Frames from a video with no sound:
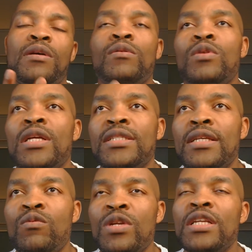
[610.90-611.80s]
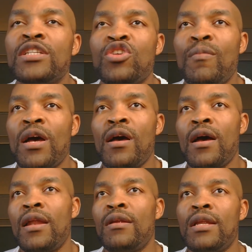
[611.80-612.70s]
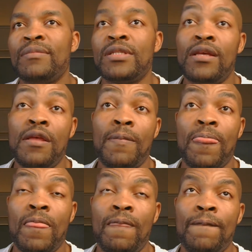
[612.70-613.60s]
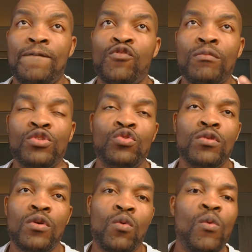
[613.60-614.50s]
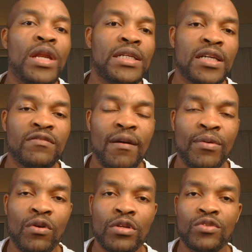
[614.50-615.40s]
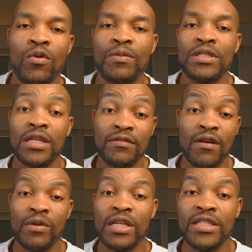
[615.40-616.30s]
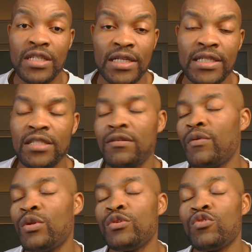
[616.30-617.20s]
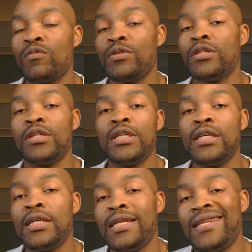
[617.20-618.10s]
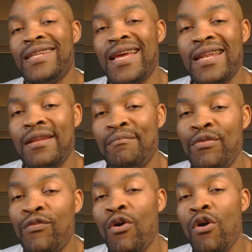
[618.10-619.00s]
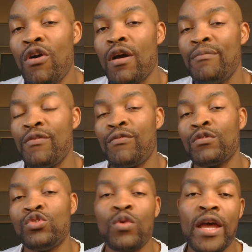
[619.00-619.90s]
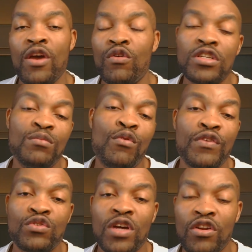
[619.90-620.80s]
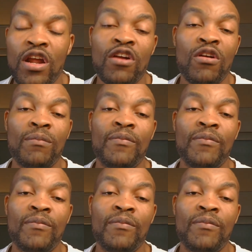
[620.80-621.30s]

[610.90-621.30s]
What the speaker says: let's say within the summer, let me say from June, when the transfer period is open, the general transfer window is open. Then before July, you're already moving to another club.